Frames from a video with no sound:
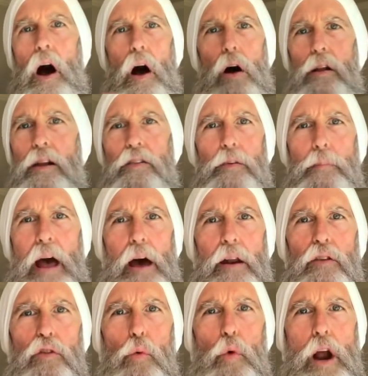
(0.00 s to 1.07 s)
All it's about
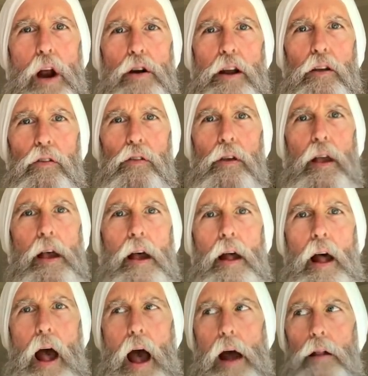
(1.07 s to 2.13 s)
is awareness.
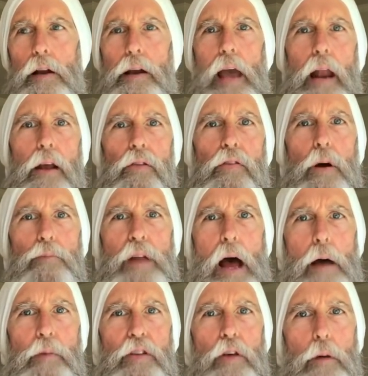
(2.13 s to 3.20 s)
I look at it
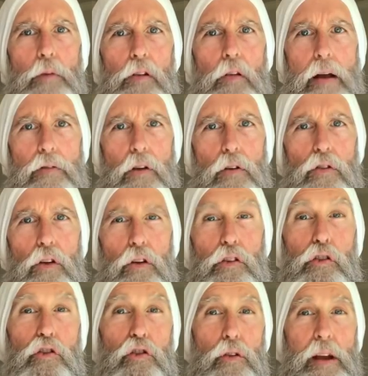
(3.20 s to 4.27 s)
sometimes, it's almost like there's a
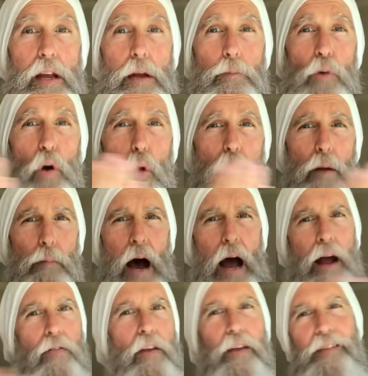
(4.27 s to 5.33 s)
stream going by,
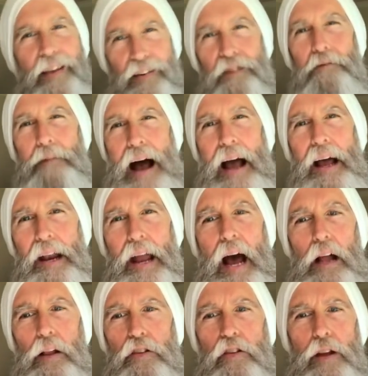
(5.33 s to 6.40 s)
and this isn't my
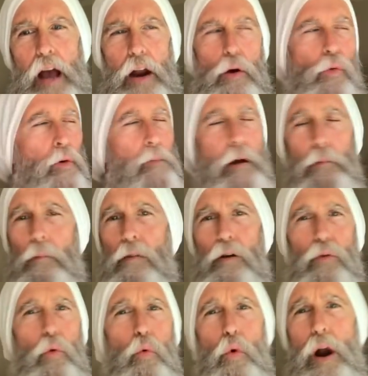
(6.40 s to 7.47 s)
analogy. I don't remember
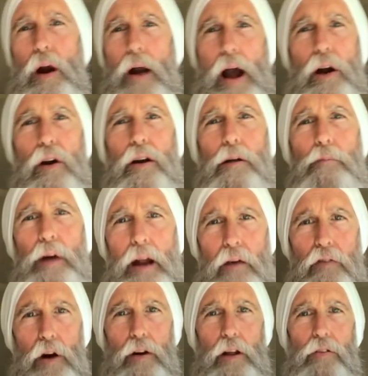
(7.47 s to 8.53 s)
where I heard it, but I've
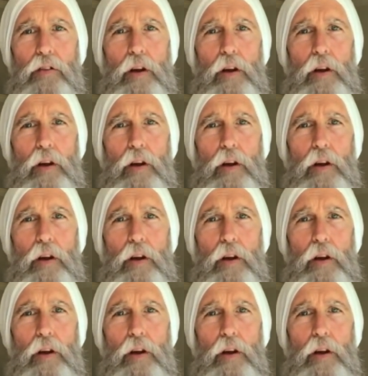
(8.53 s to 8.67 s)
heard it